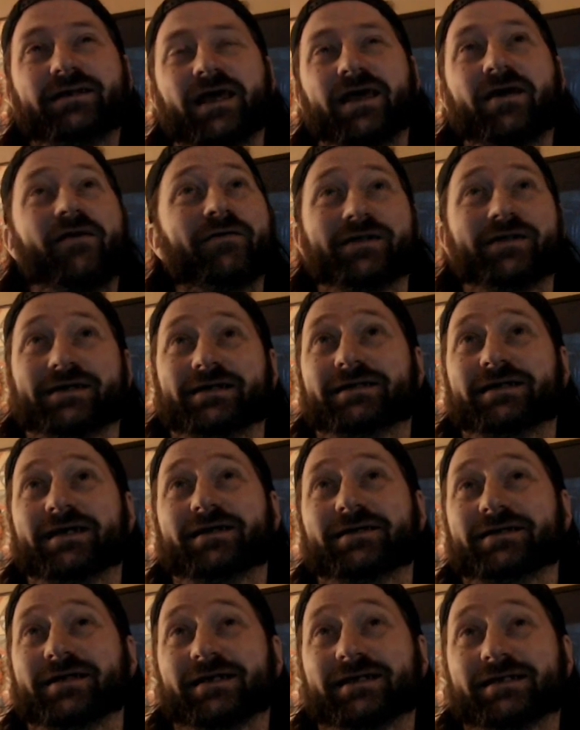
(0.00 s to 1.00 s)
they already
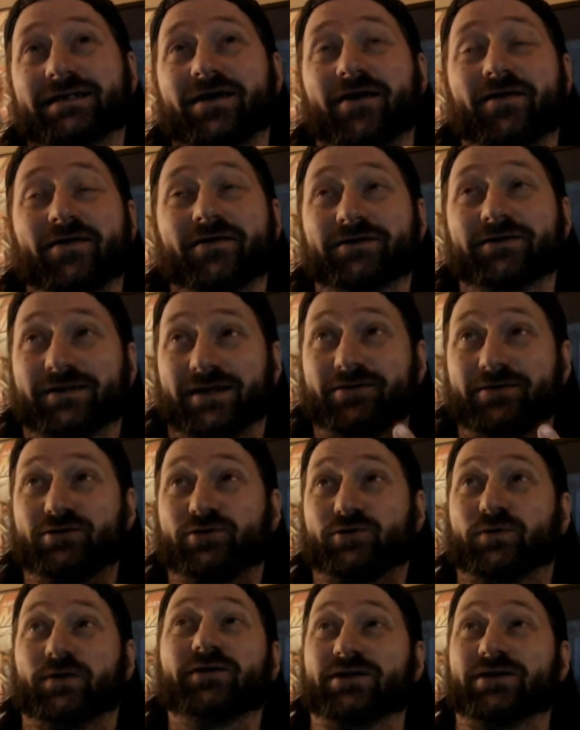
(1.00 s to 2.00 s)
did. It's called their
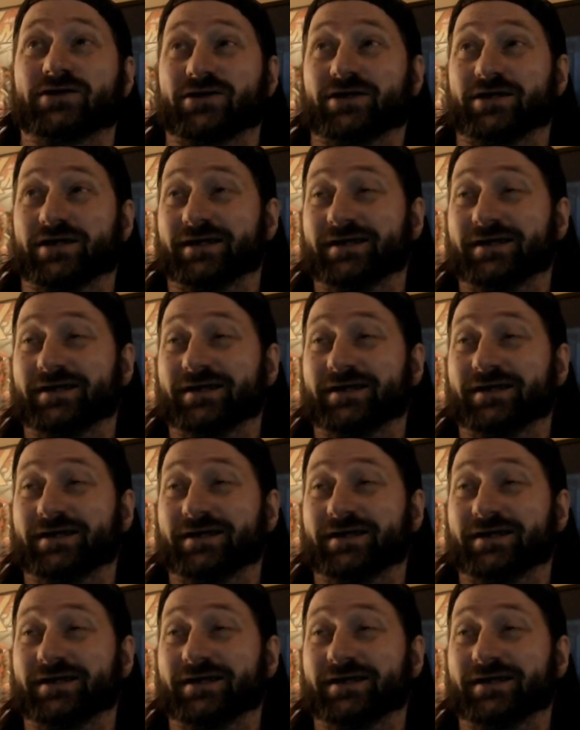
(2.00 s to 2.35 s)
trilogy.